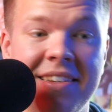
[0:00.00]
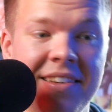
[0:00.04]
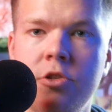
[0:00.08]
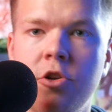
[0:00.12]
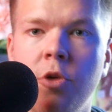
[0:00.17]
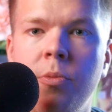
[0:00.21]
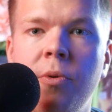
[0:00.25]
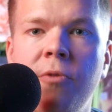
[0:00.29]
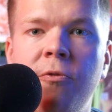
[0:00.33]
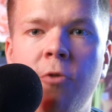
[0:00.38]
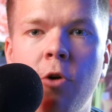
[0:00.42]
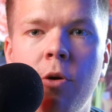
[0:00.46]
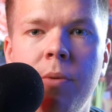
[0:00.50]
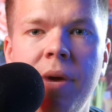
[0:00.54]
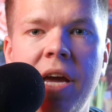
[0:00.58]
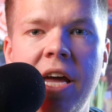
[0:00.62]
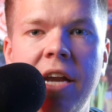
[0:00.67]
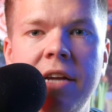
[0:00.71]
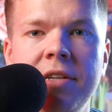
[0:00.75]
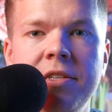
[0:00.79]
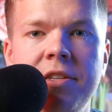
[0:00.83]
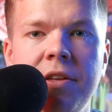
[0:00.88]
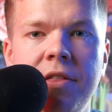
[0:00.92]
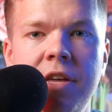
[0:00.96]
So before we get
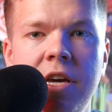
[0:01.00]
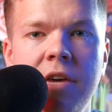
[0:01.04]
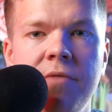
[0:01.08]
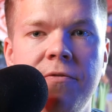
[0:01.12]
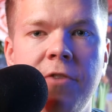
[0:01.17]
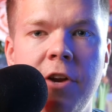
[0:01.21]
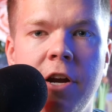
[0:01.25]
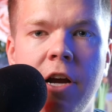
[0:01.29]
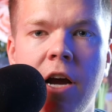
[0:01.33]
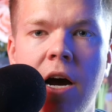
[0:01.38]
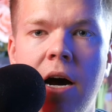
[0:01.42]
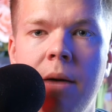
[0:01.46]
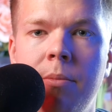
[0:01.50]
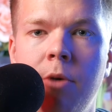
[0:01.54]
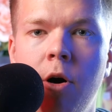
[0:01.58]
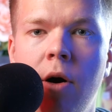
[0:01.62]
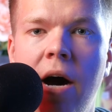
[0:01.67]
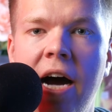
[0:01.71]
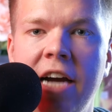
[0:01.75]
into the infinite combo,